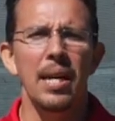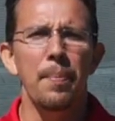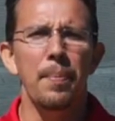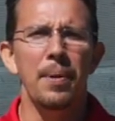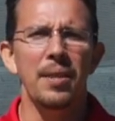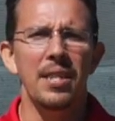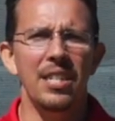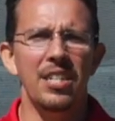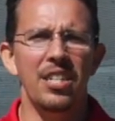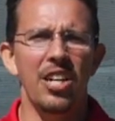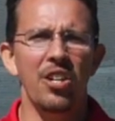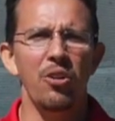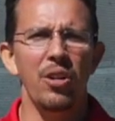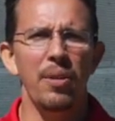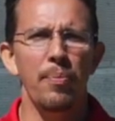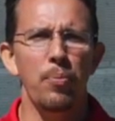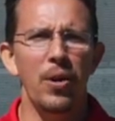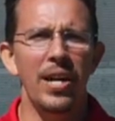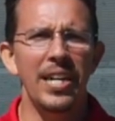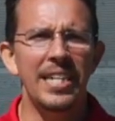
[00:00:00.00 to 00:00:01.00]
but they generally
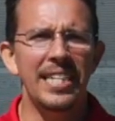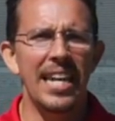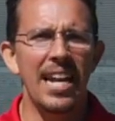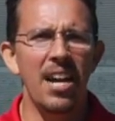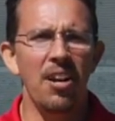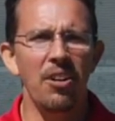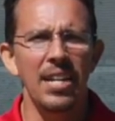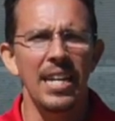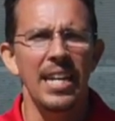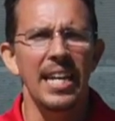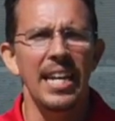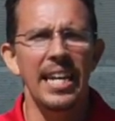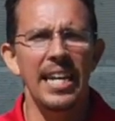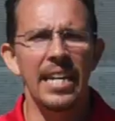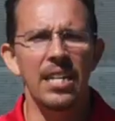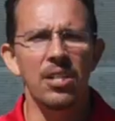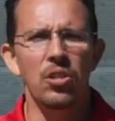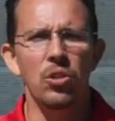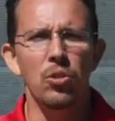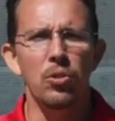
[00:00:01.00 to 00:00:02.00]
break down
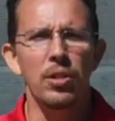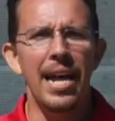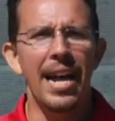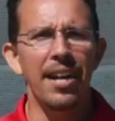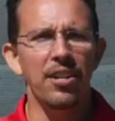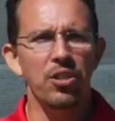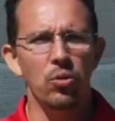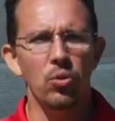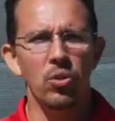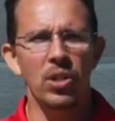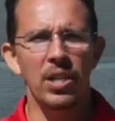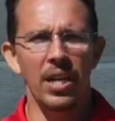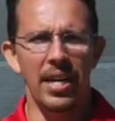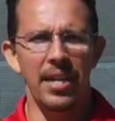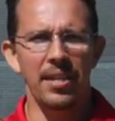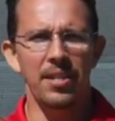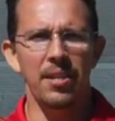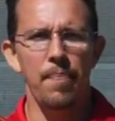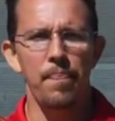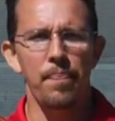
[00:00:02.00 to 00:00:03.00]
into natural
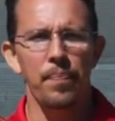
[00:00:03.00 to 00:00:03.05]
gut,